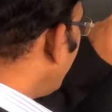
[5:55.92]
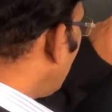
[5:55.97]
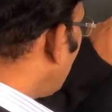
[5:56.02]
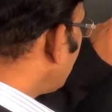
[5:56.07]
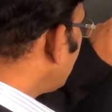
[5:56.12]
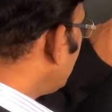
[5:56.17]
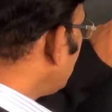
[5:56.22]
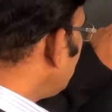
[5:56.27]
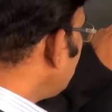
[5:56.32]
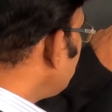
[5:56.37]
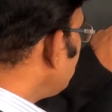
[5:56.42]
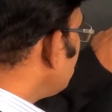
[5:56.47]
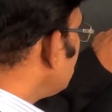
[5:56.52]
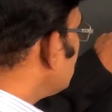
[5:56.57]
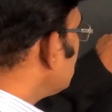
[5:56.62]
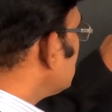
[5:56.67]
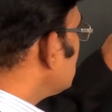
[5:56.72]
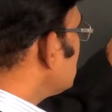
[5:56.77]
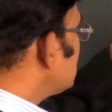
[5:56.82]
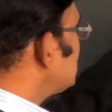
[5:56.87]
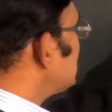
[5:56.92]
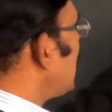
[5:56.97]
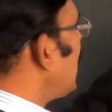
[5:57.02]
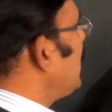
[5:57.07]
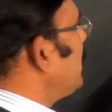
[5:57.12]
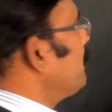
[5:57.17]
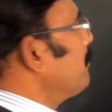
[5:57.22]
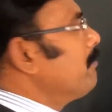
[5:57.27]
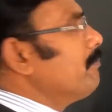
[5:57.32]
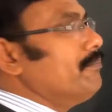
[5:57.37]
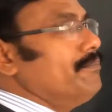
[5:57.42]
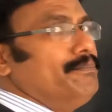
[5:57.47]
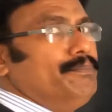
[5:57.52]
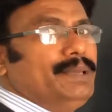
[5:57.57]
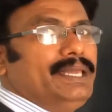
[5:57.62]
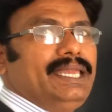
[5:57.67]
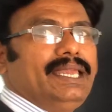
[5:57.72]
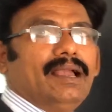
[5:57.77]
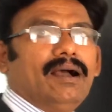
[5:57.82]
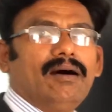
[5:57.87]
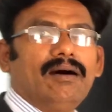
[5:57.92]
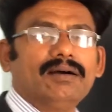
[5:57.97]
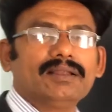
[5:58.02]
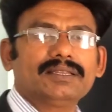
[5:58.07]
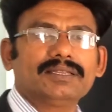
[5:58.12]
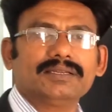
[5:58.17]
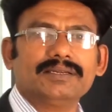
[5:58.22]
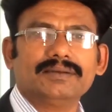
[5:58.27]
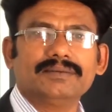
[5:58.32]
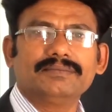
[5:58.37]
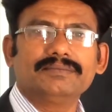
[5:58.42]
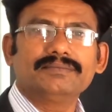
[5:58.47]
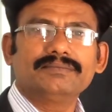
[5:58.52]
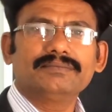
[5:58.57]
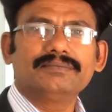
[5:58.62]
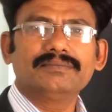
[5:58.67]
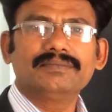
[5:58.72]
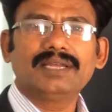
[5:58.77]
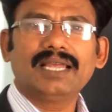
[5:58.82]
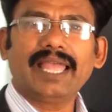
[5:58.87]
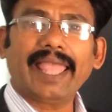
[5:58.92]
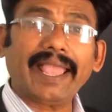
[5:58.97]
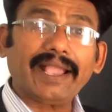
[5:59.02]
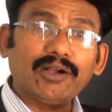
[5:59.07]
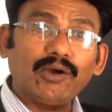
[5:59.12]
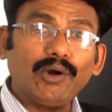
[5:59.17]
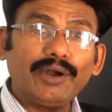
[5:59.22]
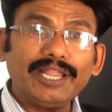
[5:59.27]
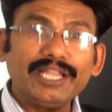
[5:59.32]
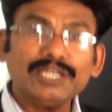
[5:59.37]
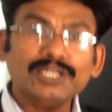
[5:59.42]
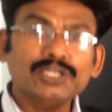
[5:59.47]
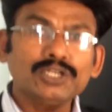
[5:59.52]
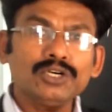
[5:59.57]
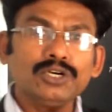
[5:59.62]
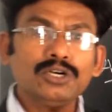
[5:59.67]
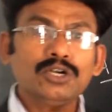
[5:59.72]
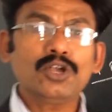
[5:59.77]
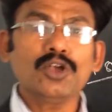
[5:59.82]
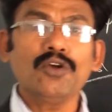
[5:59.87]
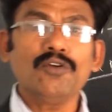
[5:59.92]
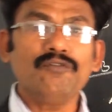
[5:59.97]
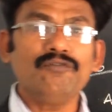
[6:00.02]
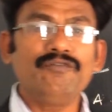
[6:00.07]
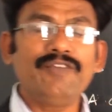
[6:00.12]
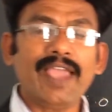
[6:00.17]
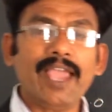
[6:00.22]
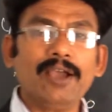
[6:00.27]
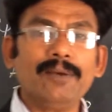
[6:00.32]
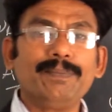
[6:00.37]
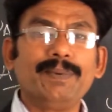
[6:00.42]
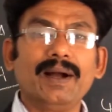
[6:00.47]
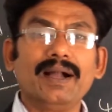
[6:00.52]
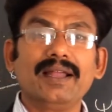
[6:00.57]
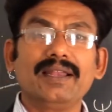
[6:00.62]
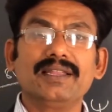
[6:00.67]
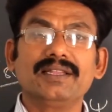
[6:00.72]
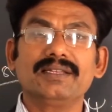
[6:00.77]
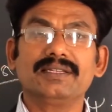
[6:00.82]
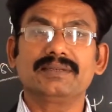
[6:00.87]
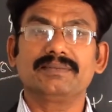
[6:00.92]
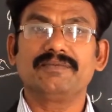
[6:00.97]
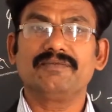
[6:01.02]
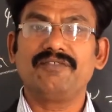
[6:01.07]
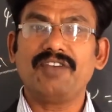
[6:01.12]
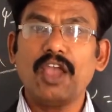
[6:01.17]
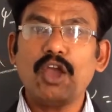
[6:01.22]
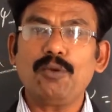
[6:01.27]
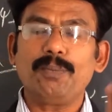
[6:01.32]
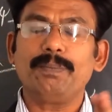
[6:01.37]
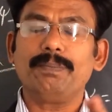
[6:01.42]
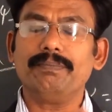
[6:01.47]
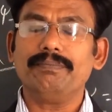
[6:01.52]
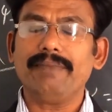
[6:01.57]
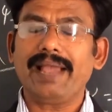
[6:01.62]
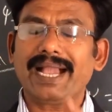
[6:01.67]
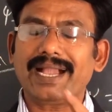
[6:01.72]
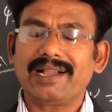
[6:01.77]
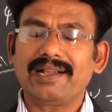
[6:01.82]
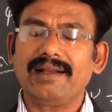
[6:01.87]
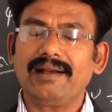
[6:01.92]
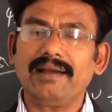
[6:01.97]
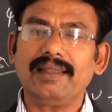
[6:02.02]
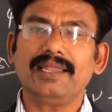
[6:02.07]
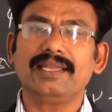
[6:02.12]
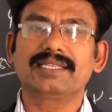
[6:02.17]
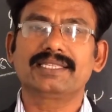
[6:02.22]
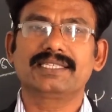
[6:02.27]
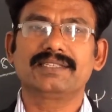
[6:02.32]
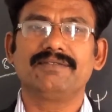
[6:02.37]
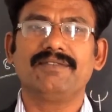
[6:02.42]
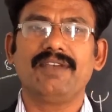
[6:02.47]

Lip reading: atom, psi B atom. According to wave mechanics,